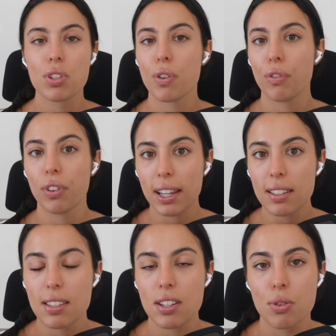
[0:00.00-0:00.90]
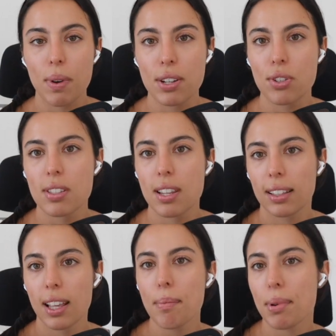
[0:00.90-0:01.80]
deflect situations like
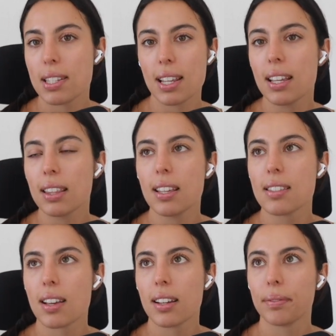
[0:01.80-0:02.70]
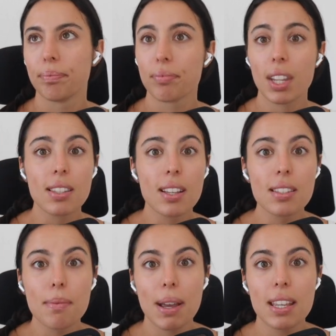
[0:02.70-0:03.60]
that by saying things like, that sounds
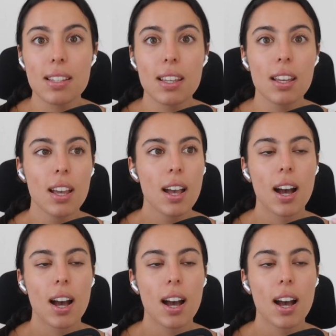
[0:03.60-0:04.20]
amazing.